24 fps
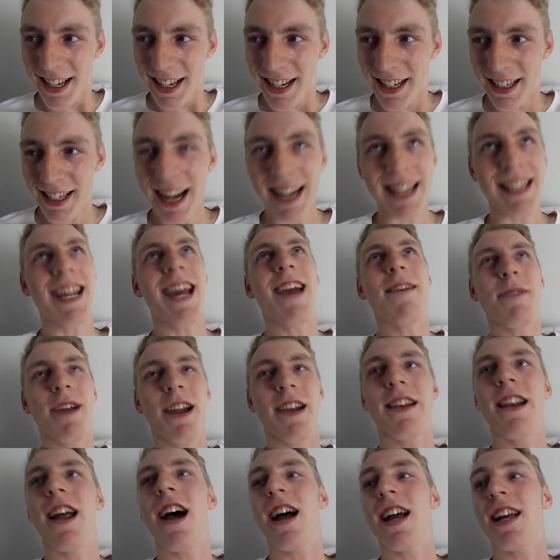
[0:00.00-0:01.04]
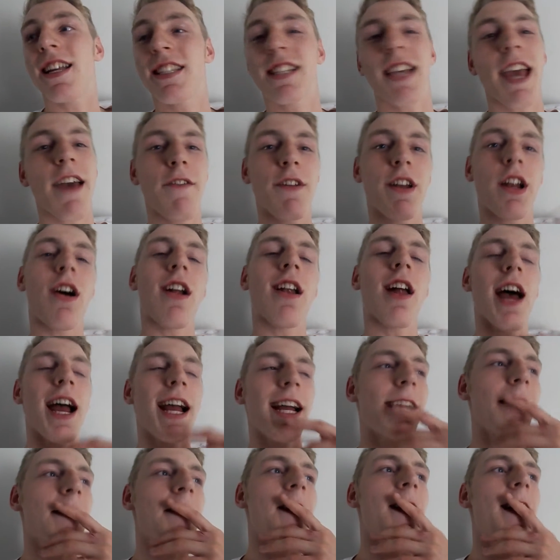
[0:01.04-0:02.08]
God damn it, no, it's Kevin I
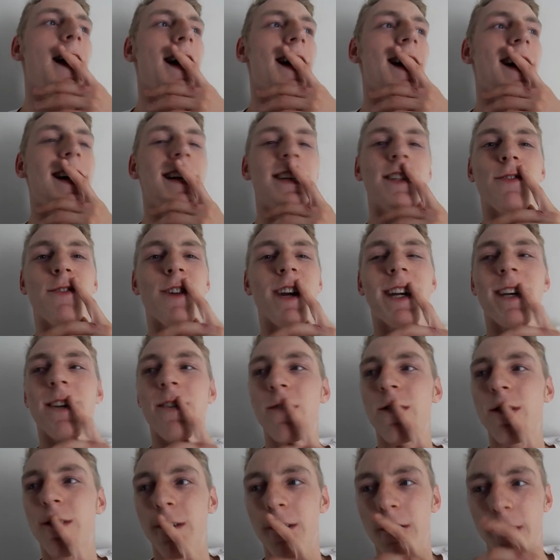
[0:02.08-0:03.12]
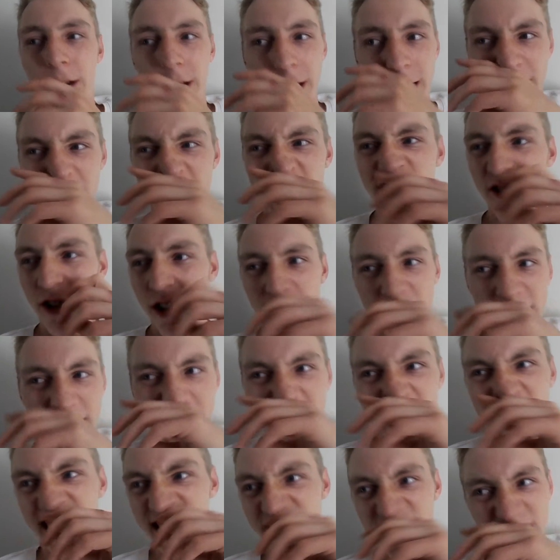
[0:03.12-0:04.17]
like. He's a really cool, he's one of the
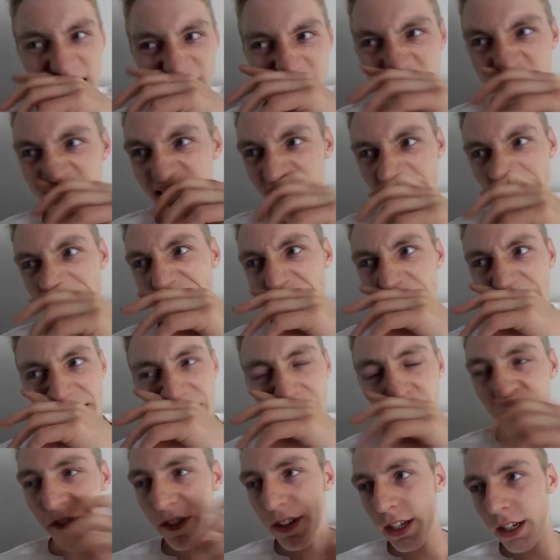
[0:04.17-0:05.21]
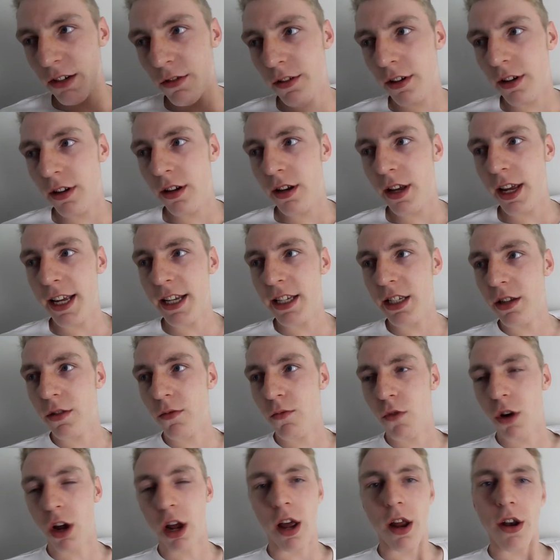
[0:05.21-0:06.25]
editors, I think. He's
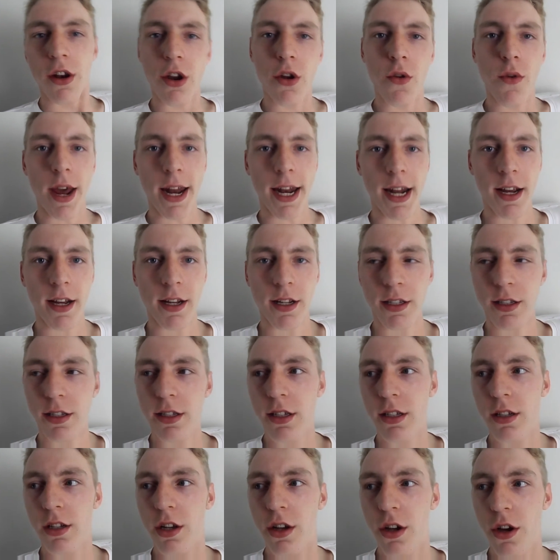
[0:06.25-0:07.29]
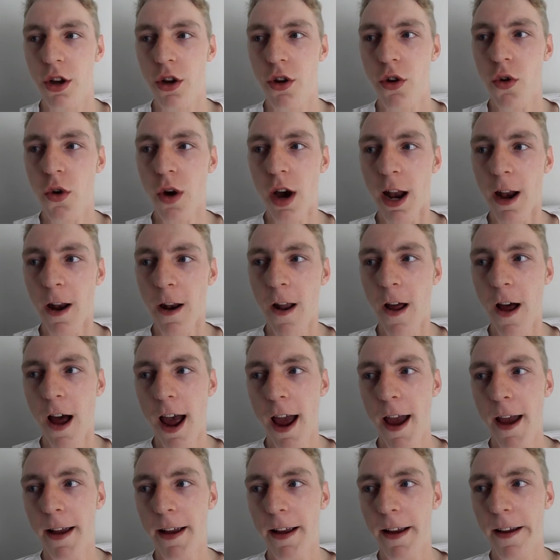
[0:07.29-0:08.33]
one of the new editors who I
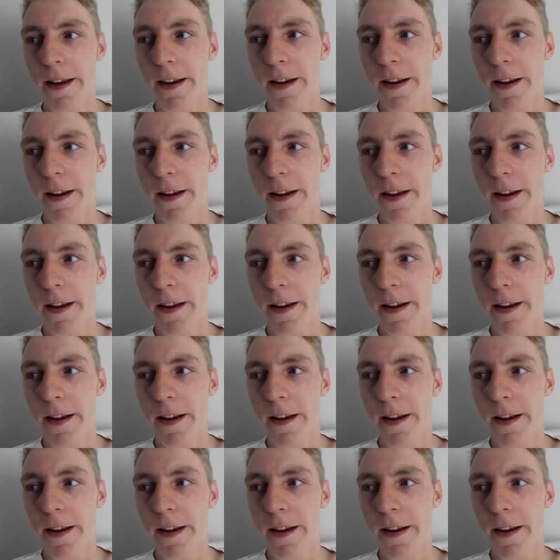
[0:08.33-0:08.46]
like.